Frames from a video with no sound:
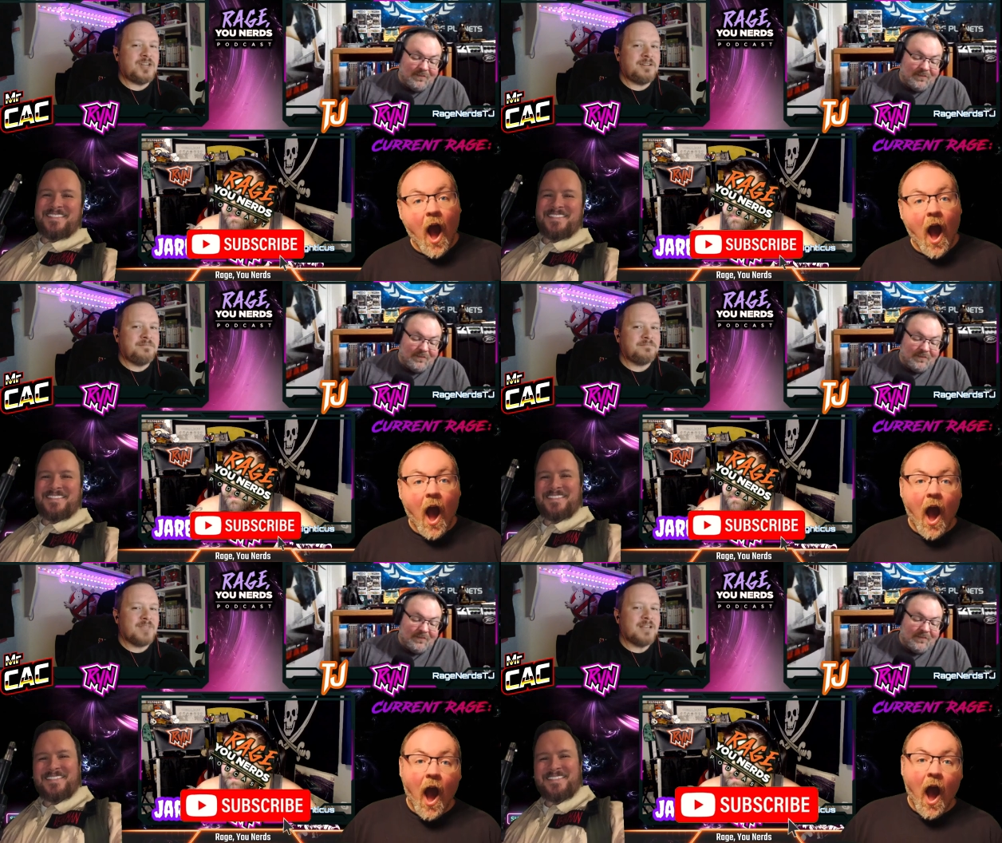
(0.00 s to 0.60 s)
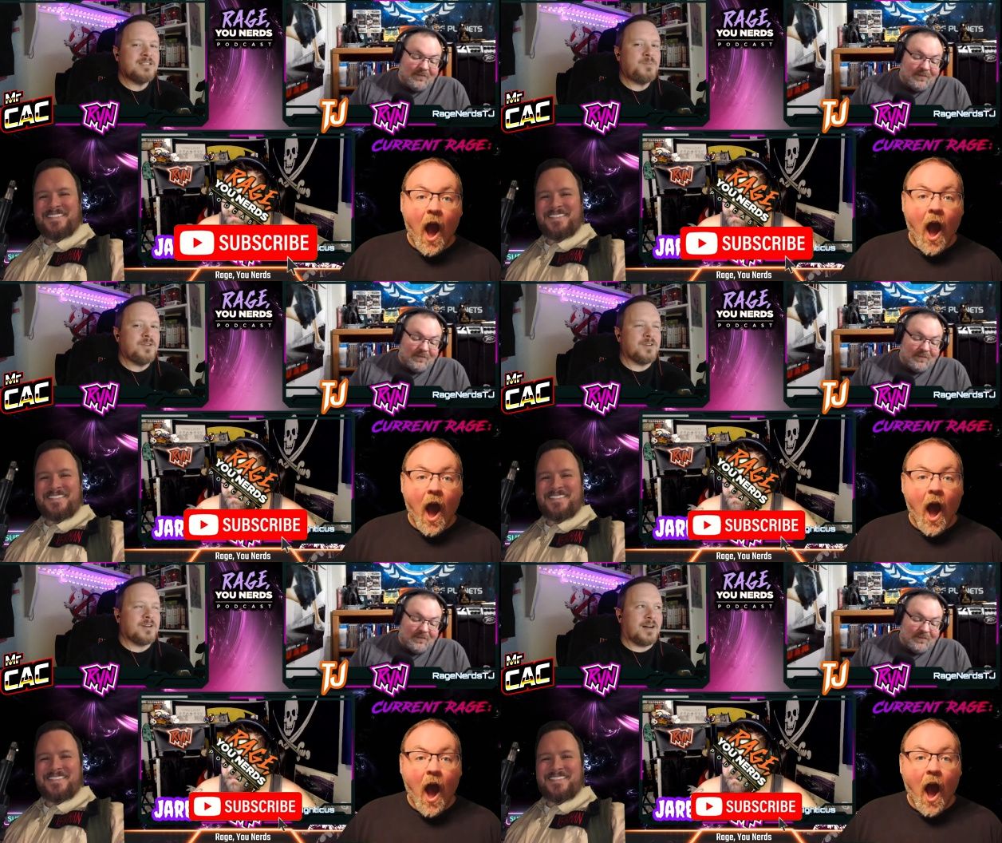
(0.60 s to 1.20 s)
Speaker 1: TJ,
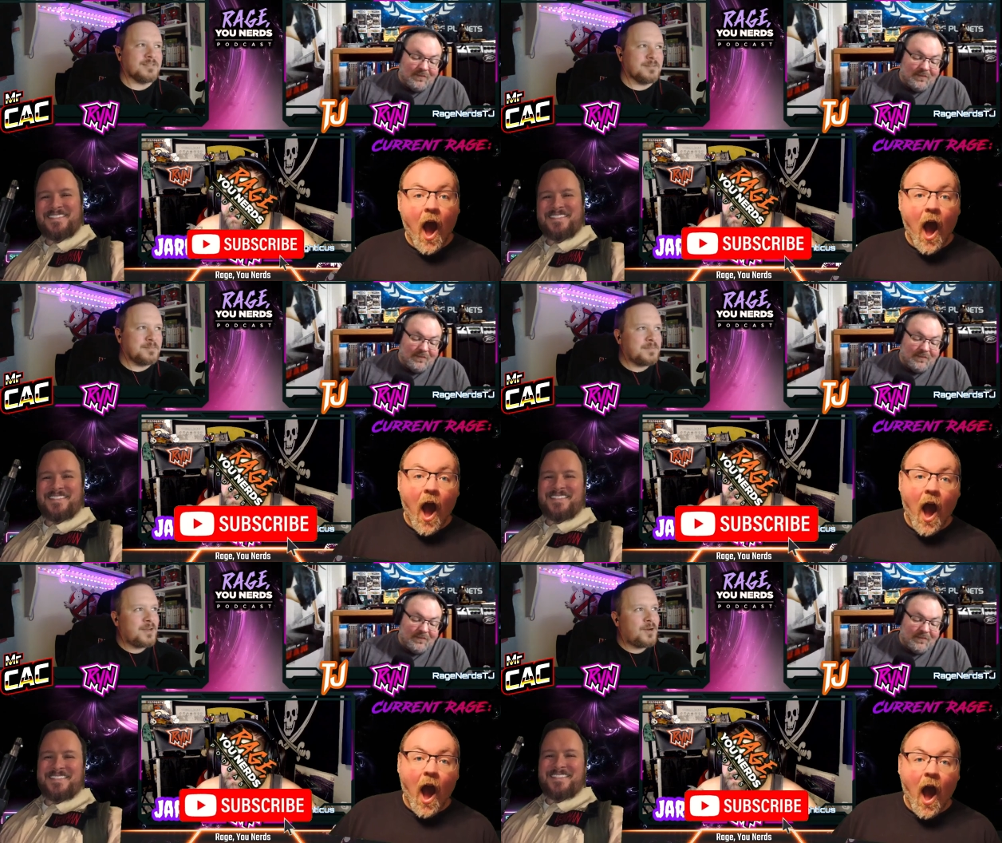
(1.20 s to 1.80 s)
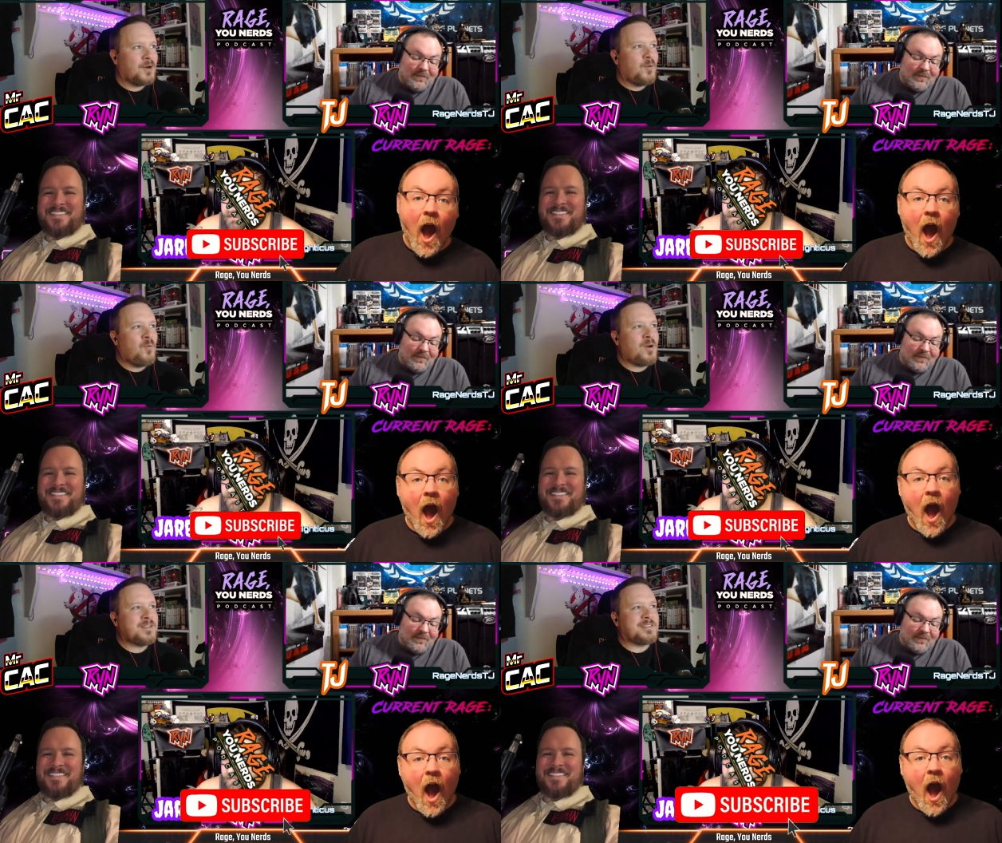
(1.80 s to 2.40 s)
spill the gossip.
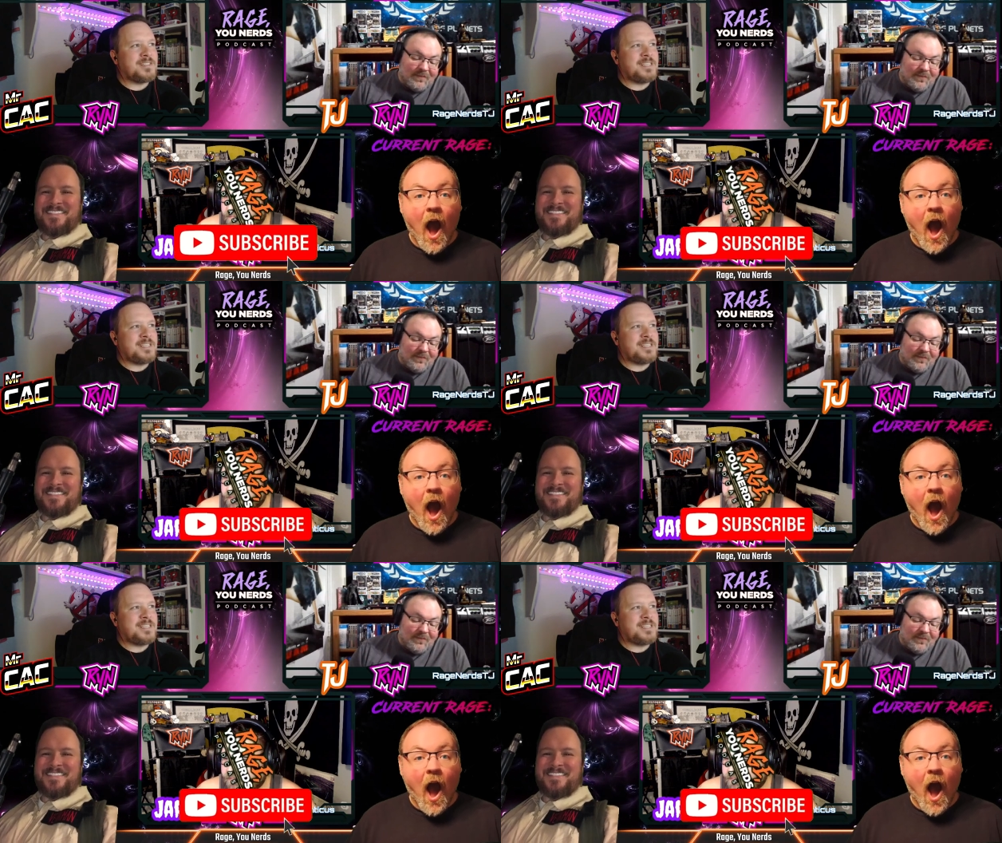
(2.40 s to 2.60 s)
What's